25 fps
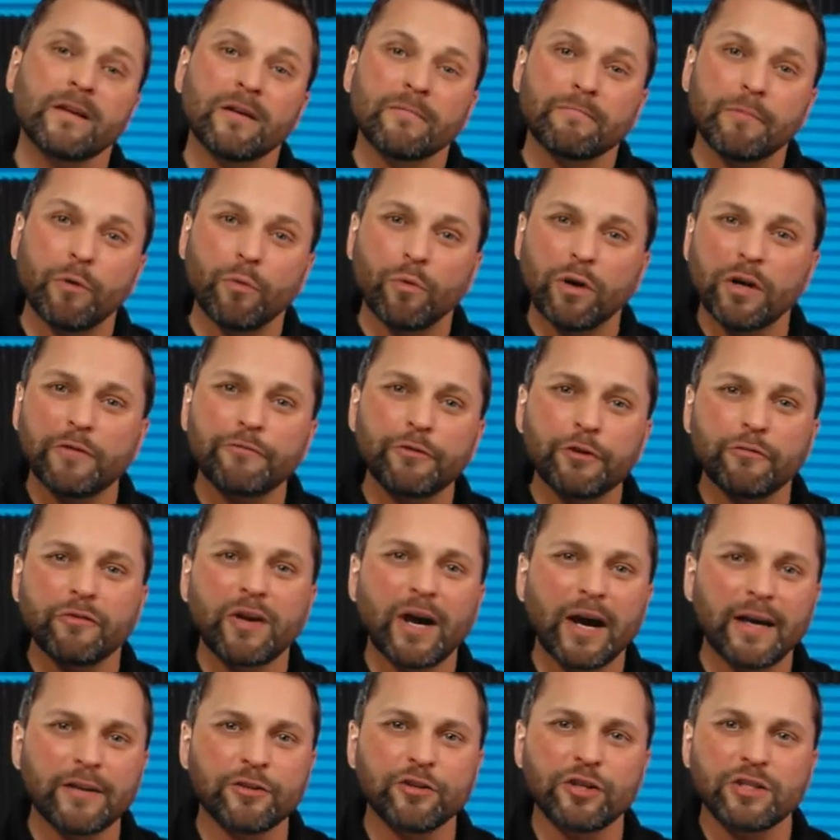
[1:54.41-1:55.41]
But what if you've
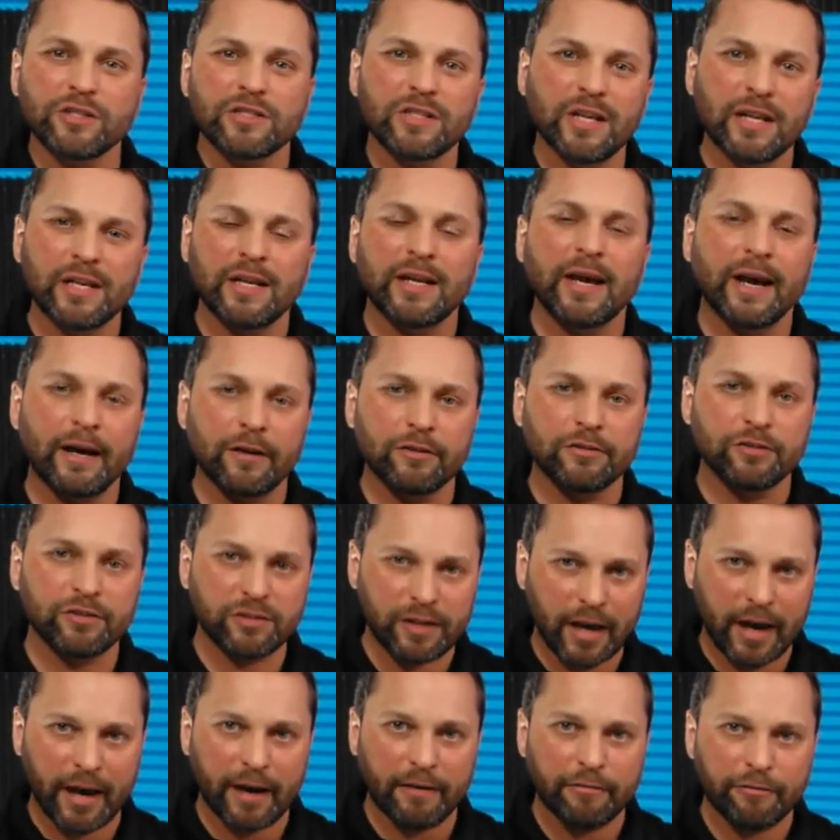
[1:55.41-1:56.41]
got just in-house
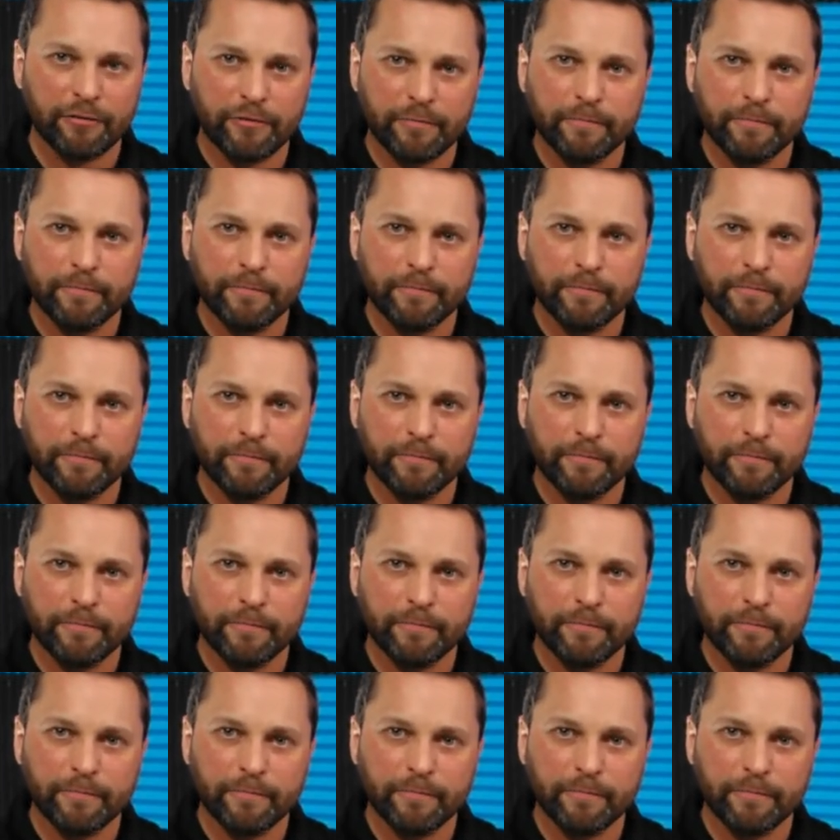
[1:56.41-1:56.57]
staff?